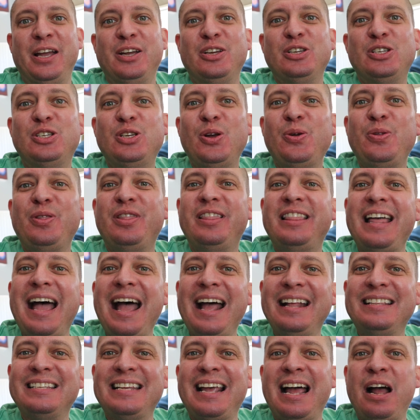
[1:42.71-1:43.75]
So
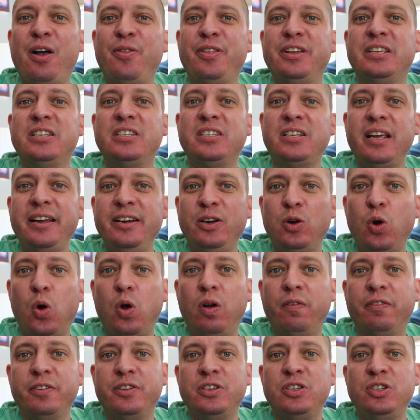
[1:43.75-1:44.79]
that's how the cycle
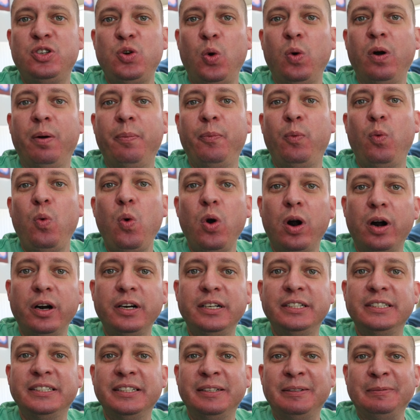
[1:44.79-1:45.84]
of a storm
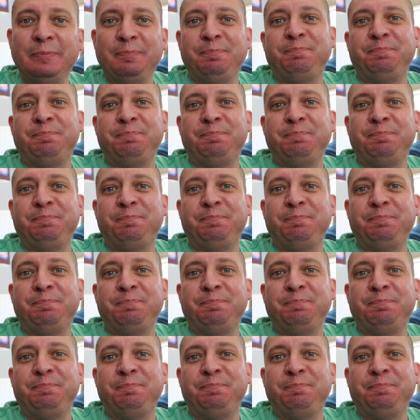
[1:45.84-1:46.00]
works.